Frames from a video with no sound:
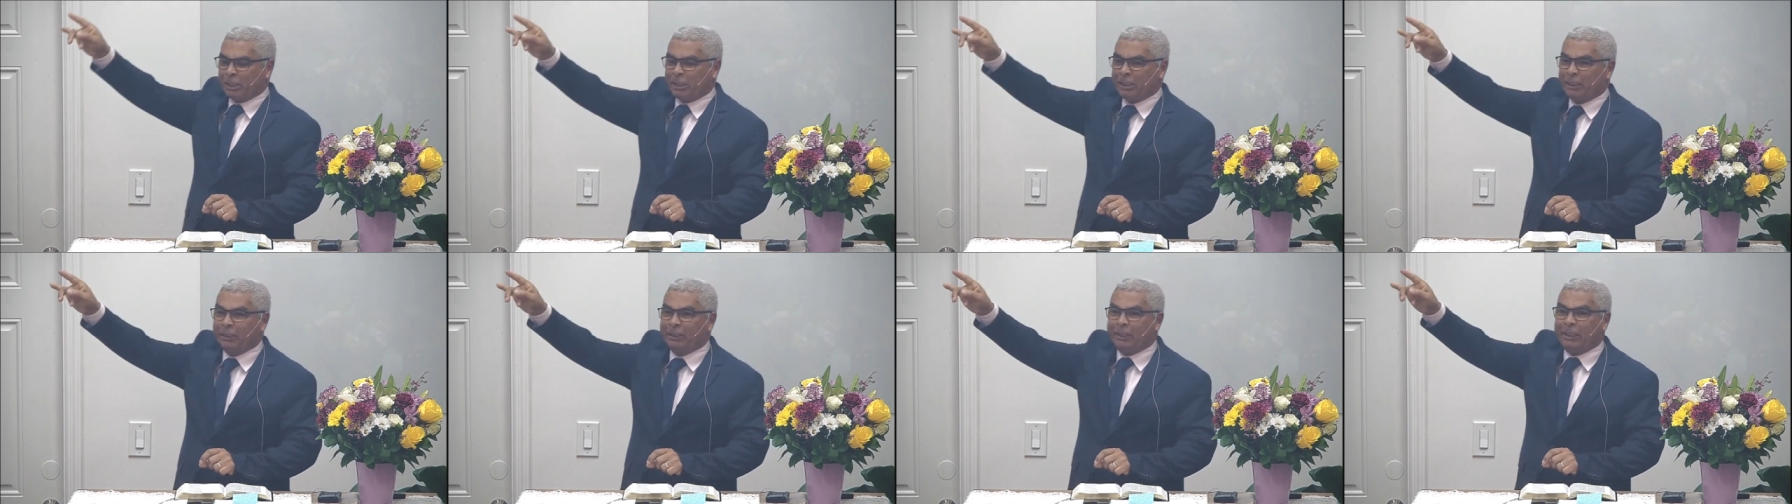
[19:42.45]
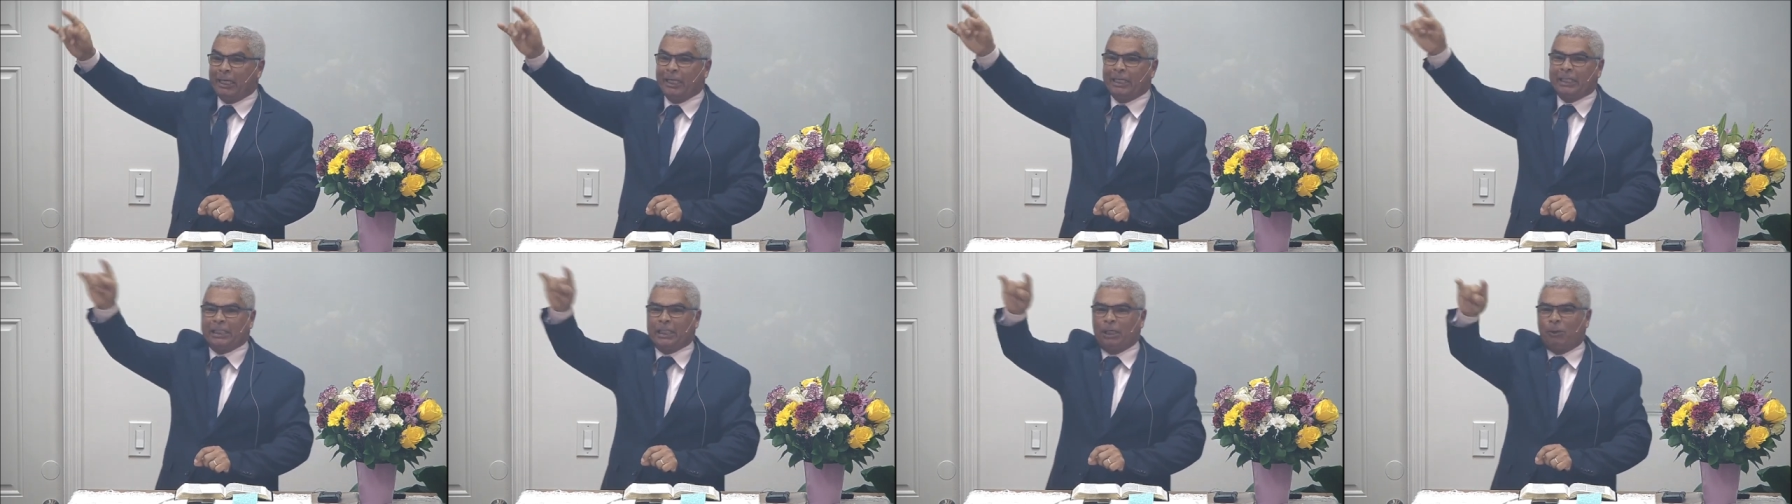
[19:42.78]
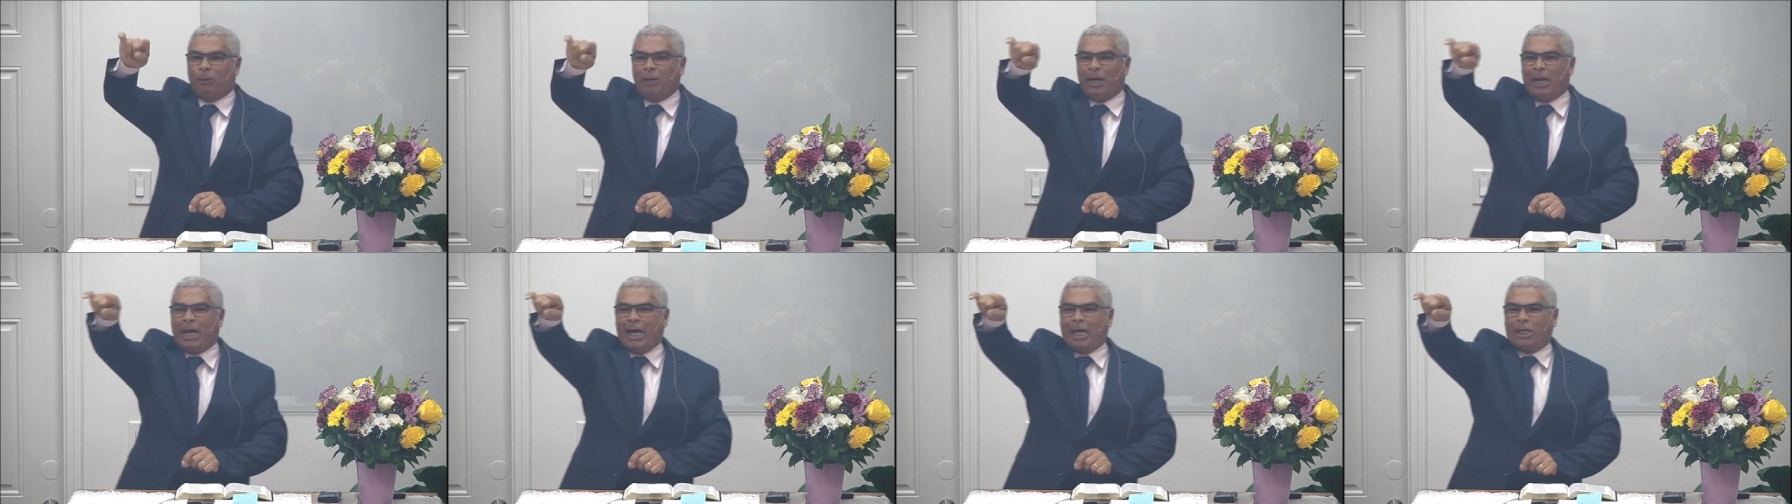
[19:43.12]
when we go
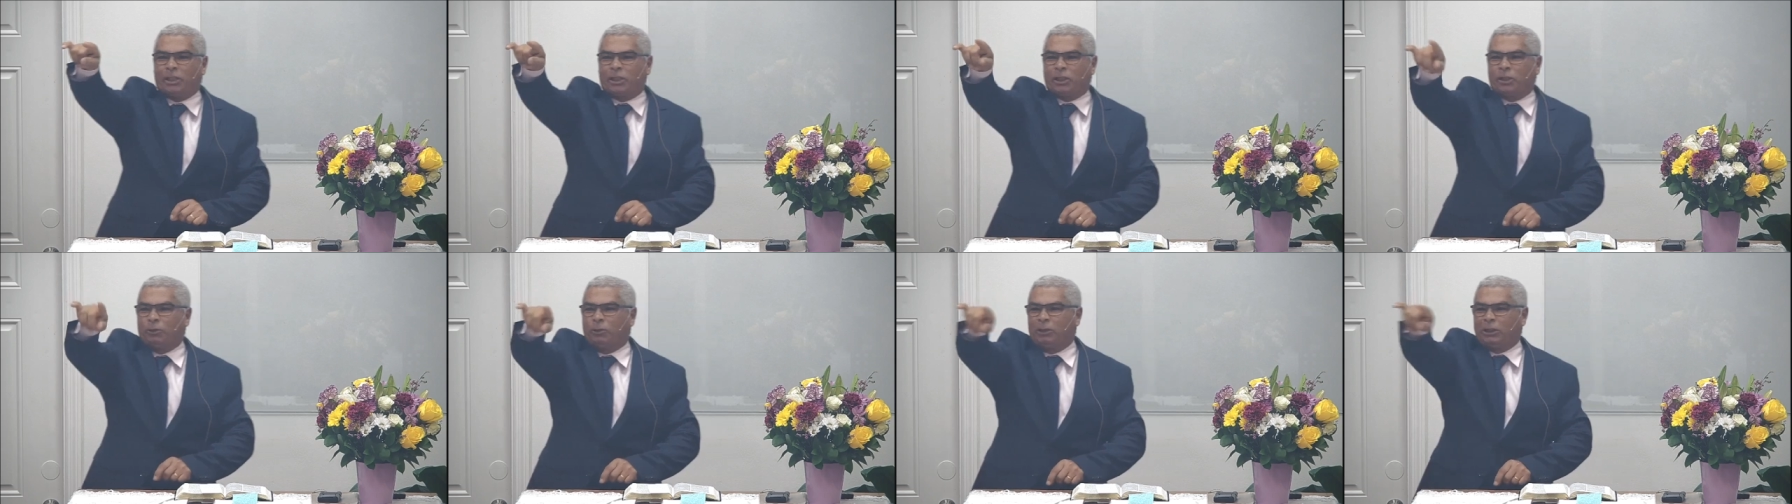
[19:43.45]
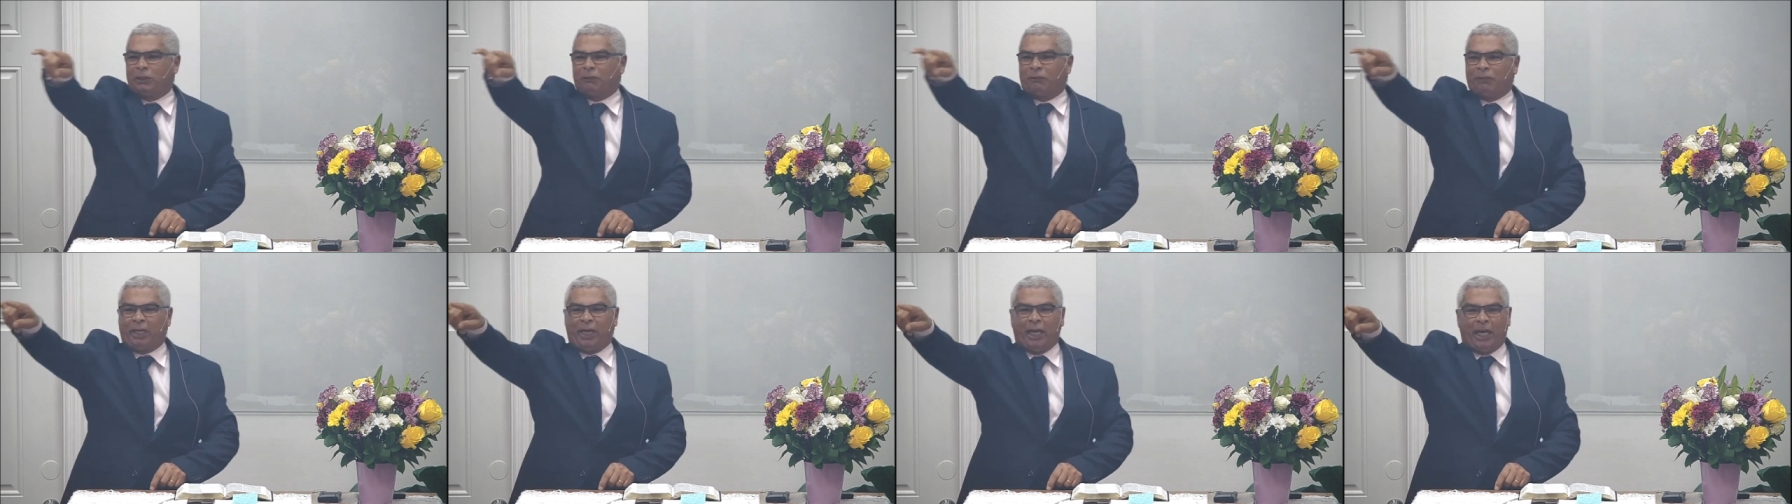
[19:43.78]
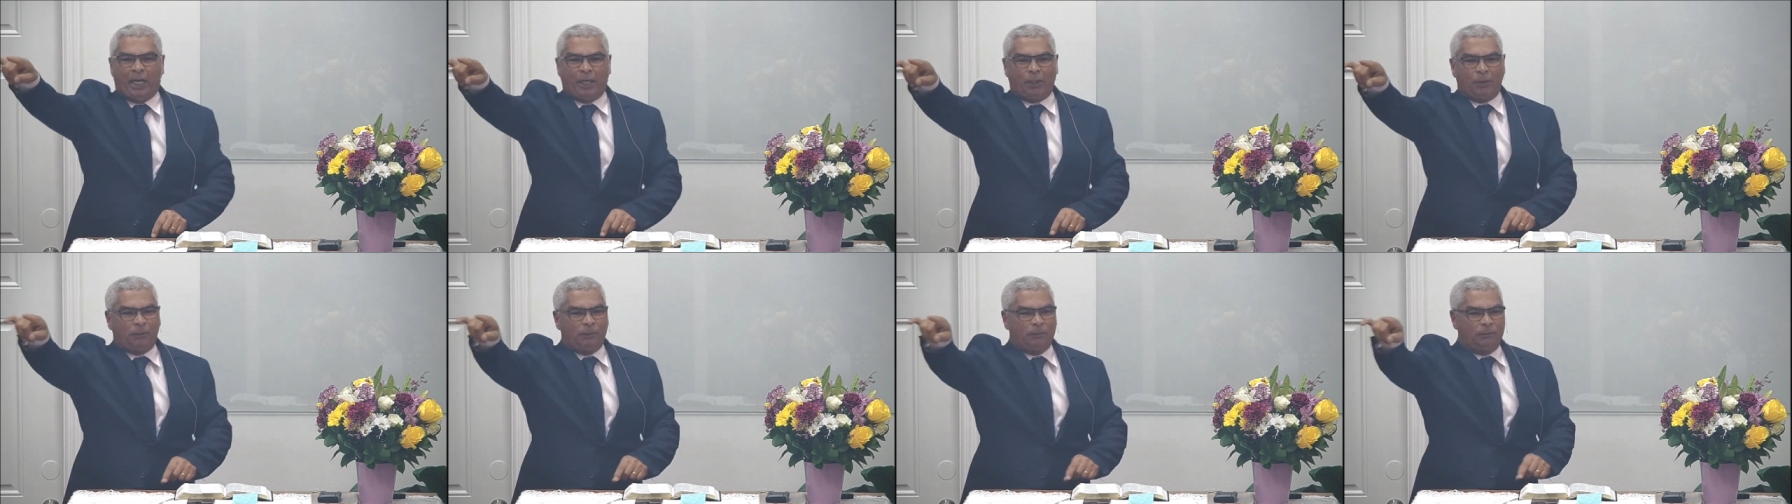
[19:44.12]
to Revelation,
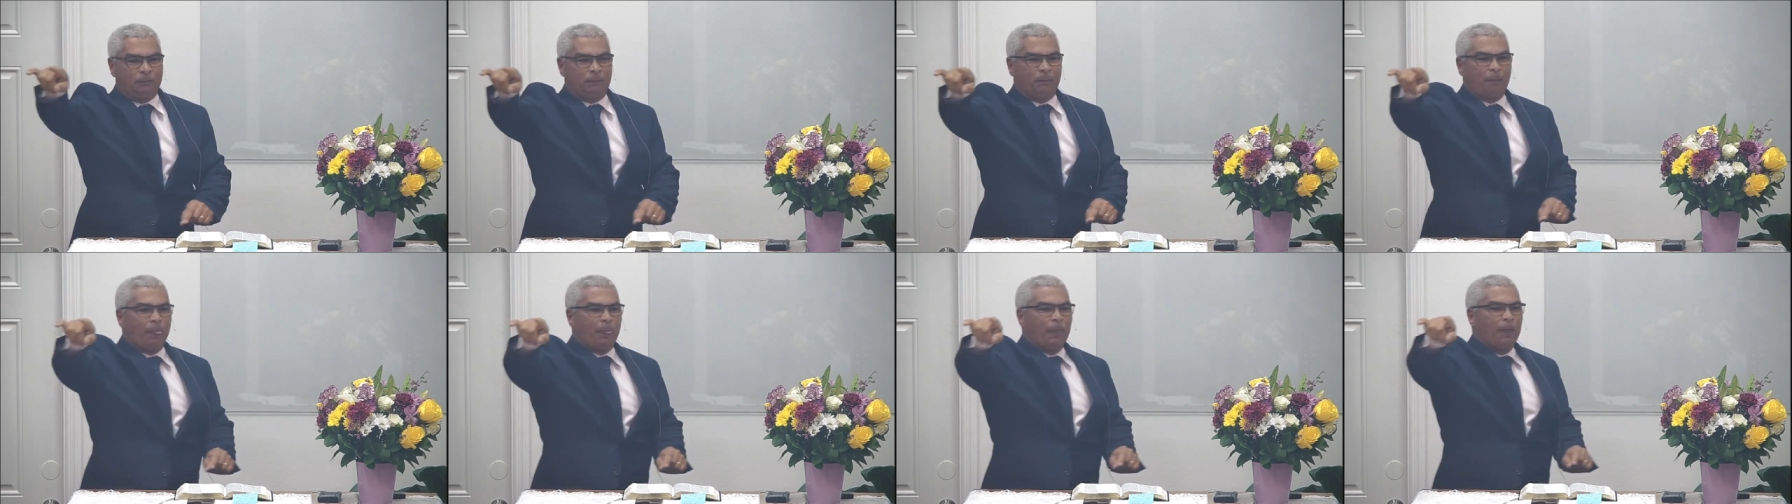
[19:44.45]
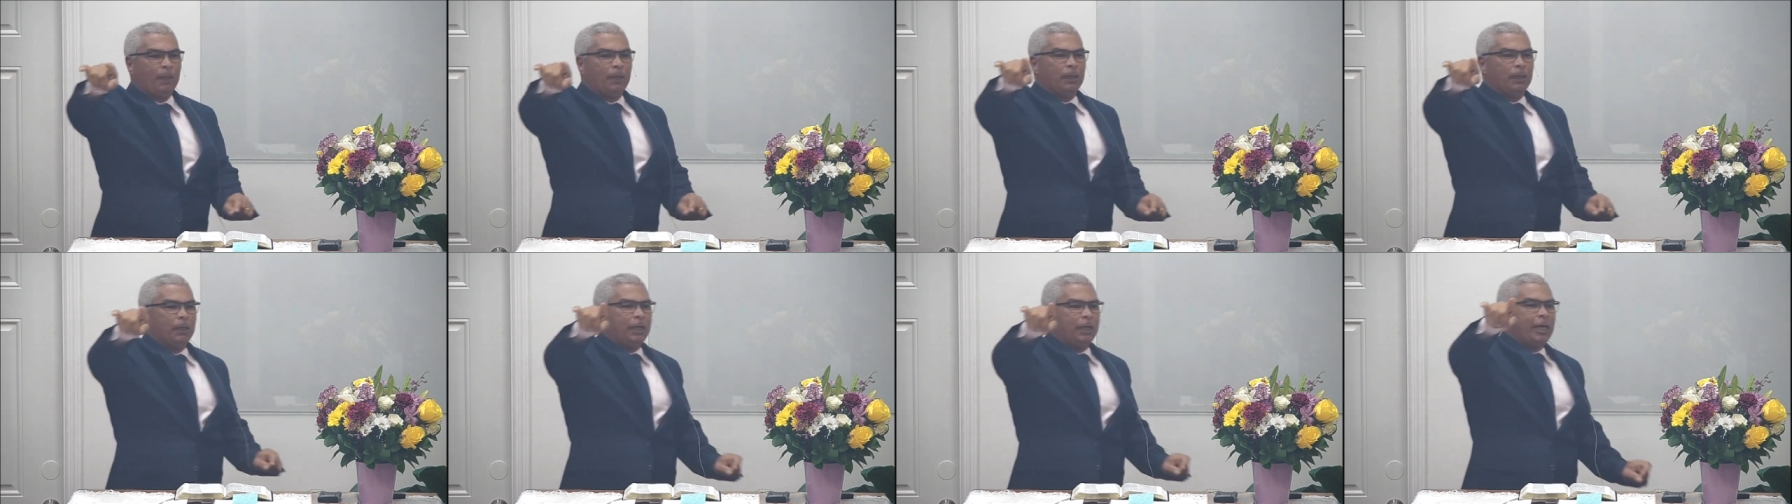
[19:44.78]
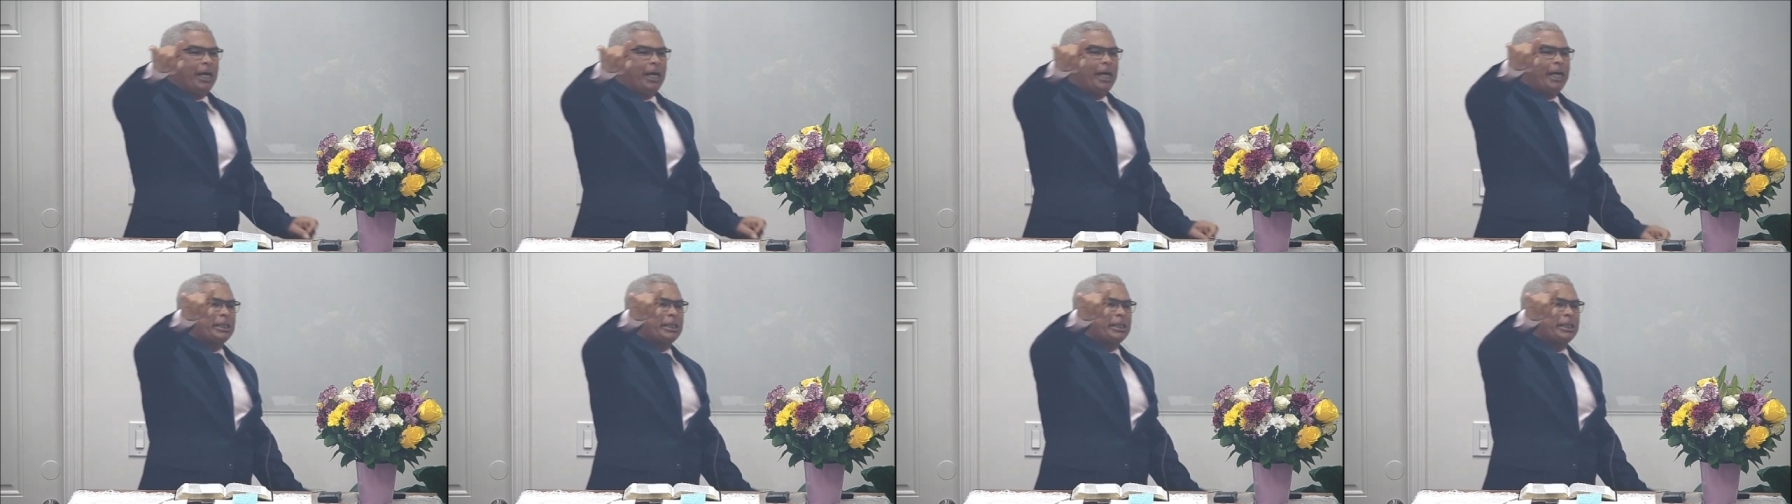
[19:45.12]
it says, who are